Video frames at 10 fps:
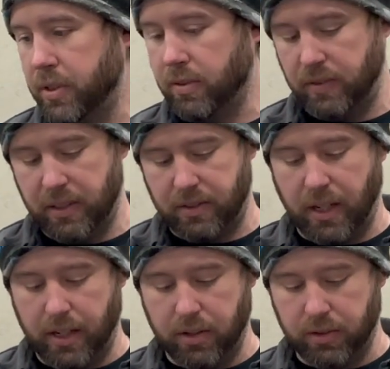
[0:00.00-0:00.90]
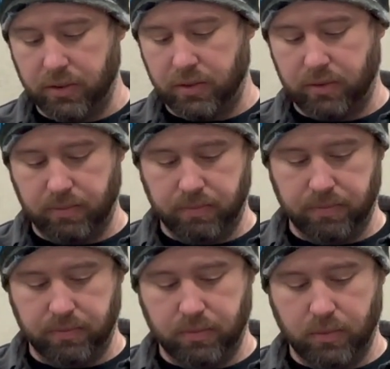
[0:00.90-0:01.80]
of these tires
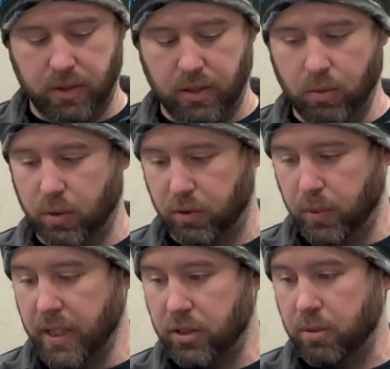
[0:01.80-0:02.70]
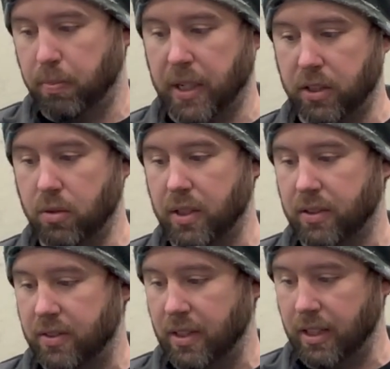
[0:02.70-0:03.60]
was which, but you can
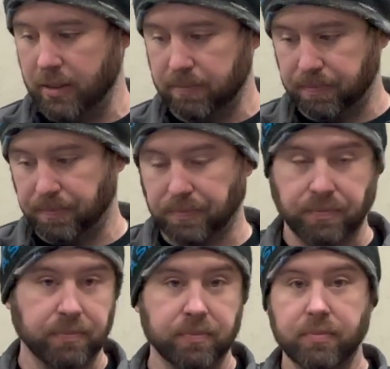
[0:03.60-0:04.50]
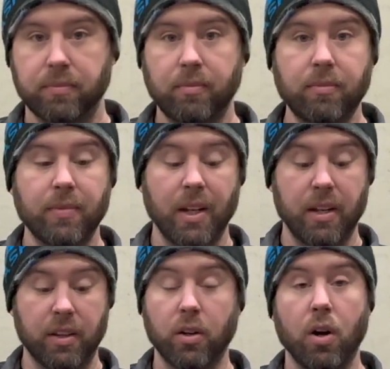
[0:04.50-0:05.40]
see
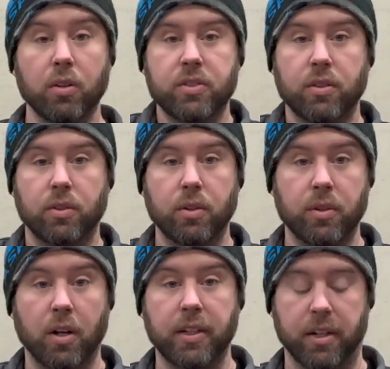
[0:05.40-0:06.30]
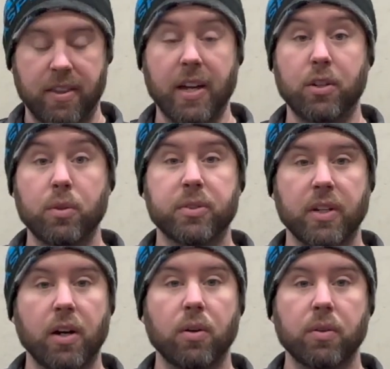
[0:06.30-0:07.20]
they're all still glued on there. They do
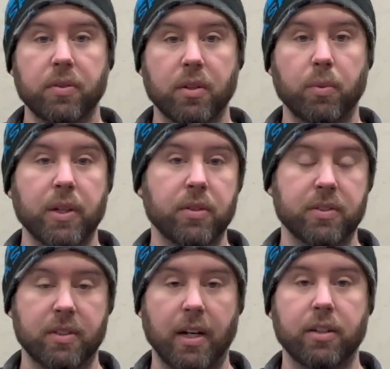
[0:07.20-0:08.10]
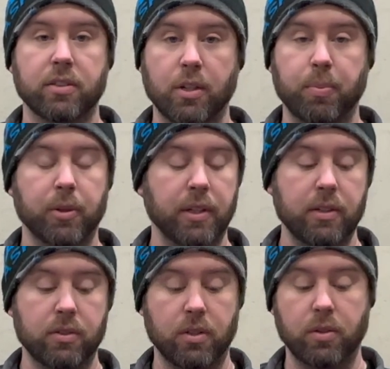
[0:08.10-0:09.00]
sell the wheels and tires separately,
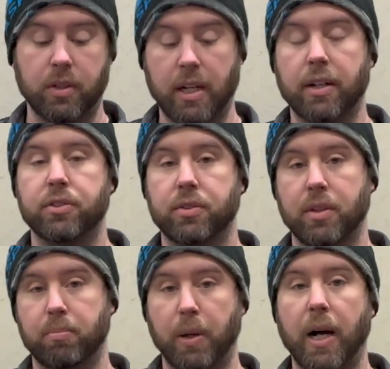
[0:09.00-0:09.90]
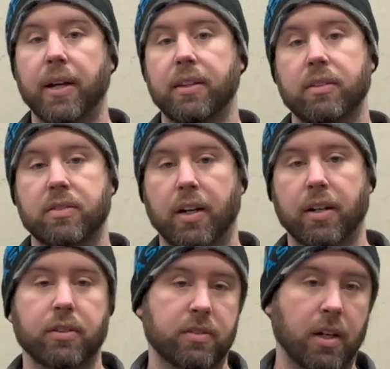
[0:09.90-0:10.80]
so you can actually buy these
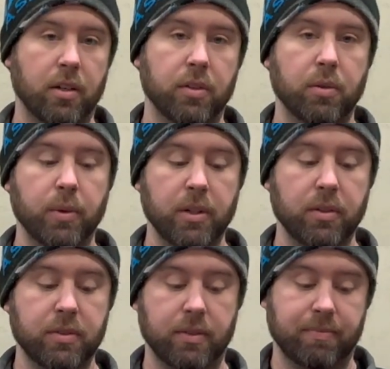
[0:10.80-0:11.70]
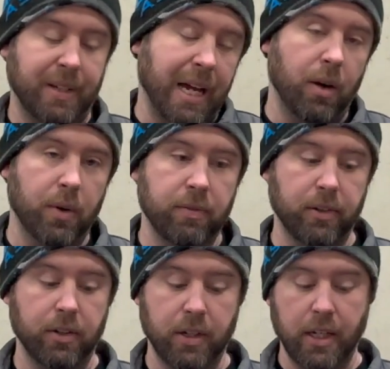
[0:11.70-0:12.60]
tires not on the wheels.
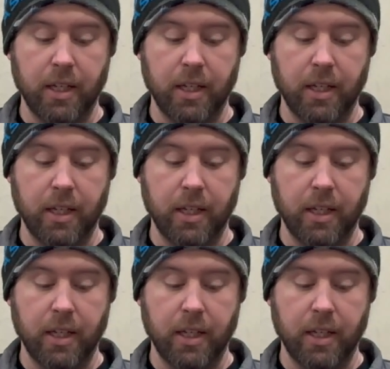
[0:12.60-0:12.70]
However,